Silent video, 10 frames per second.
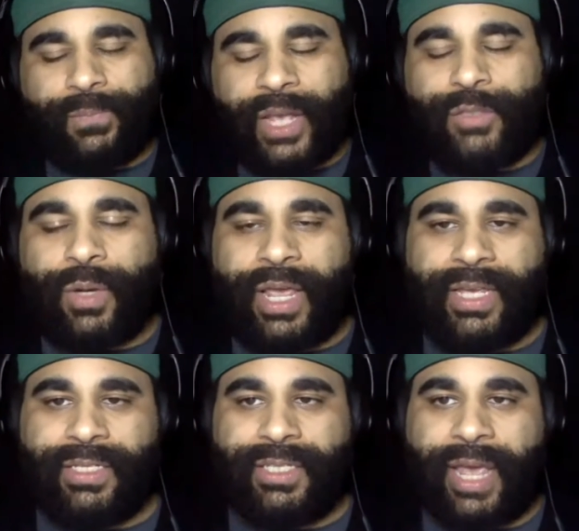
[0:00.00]
That's what I
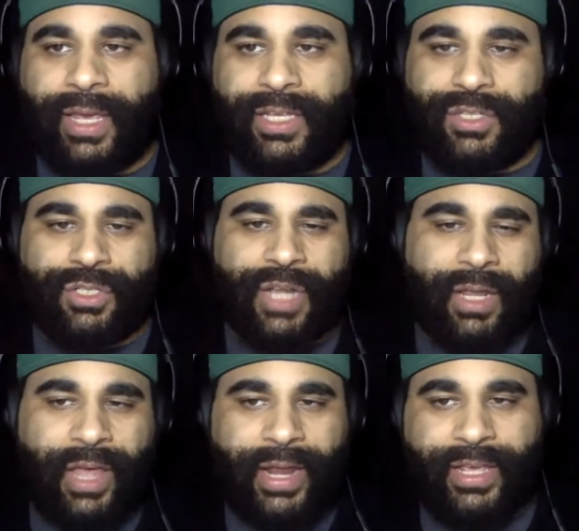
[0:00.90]
could say, because there's
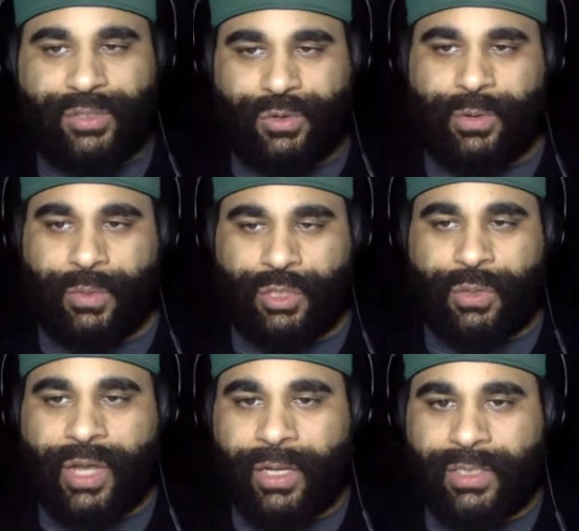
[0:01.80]
not a lot of history with
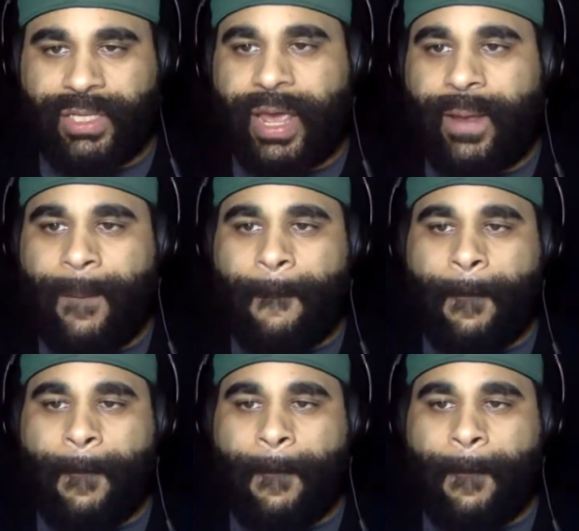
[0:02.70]
Joe Douglas yet.